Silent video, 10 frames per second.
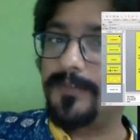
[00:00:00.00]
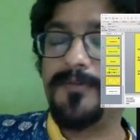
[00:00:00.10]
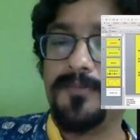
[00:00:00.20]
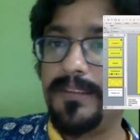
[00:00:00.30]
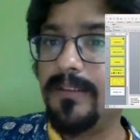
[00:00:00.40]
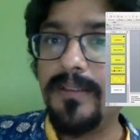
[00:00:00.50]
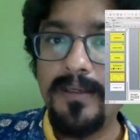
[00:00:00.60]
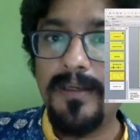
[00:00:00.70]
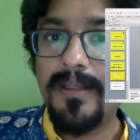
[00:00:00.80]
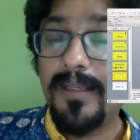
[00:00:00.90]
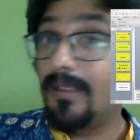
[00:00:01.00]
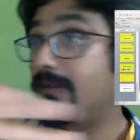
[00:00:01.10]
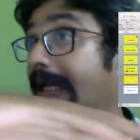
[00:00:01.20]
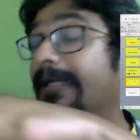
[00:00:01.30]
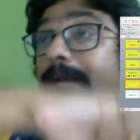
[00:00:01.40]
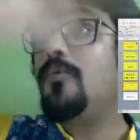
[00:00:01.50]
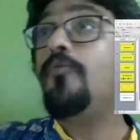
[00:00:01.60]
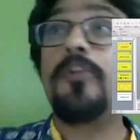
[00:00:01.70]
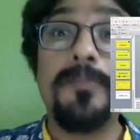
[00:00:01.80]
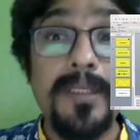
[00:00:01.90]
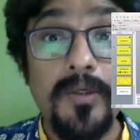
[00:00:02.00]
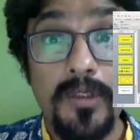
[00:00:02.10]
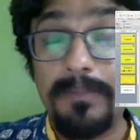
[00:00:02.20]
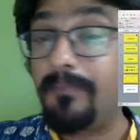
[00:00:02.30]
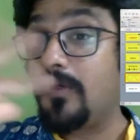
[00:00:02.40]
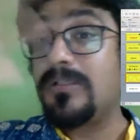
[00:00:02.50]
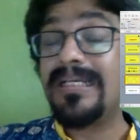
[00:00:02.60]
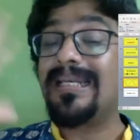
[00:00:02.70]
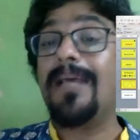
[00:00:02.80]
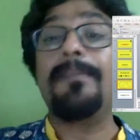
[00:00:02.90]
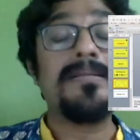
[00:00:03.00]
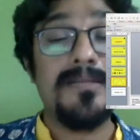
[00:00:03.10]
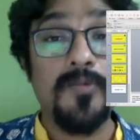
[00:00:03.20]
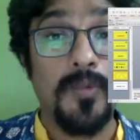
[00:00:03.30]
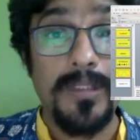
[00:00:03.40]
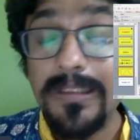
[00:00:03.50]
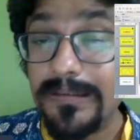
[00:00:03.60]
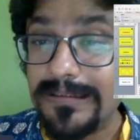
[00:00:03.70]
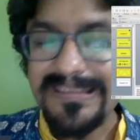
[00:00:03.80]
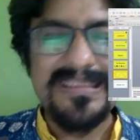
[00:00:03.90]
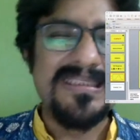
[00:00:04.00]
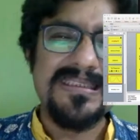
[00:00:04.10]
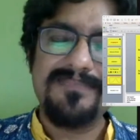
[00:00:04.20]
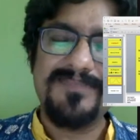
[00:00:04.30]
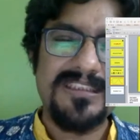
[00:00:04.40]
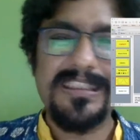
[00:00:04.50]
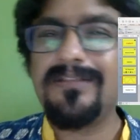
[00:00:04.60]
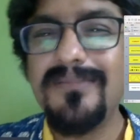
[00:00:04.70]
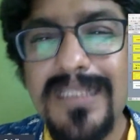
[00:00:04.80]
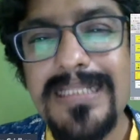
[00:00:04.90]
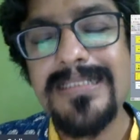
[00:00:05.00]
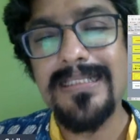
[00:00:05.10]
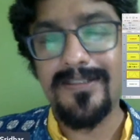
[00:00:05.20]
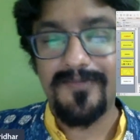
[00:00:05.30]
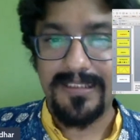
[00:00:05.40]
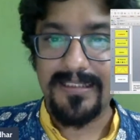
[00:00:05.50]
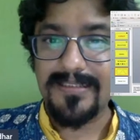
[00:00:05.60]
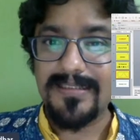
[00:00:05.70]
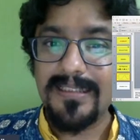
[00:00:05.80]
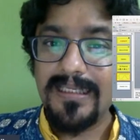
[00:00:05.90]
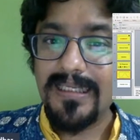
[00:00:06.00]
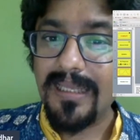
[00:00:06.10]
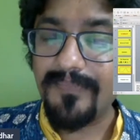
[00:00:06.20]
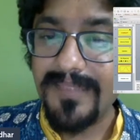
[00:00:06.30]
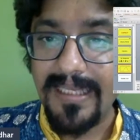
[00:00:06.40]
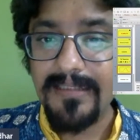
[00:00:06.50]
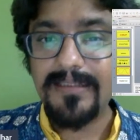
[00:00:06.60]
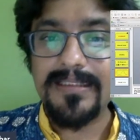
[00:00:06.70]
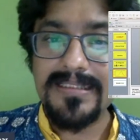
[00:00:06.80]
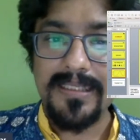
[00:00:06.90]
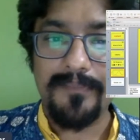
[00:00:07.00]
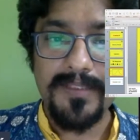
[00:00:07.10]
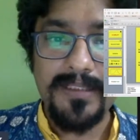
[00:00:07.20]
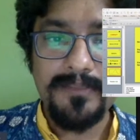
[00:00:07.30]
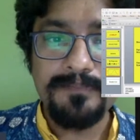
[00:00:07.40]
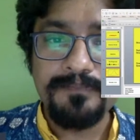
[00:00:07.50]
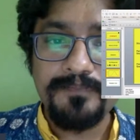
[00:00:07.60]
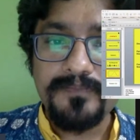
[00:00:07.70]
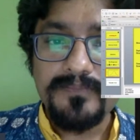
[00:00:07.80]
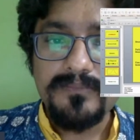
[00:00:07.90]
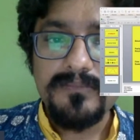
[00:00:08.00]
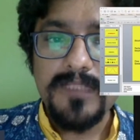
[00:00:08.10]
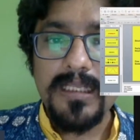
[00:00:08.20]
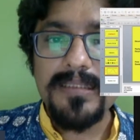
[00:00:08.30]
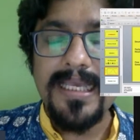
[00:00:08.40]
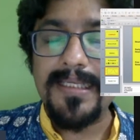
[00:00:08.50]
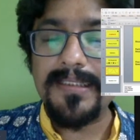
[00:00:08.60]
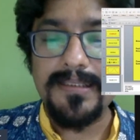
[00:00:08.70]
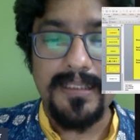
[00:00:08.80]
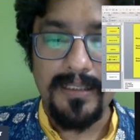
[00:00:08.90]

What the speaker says: for me. The entire movie would have been good, but because the climax didn't work, it didn't sit with us. And that is something that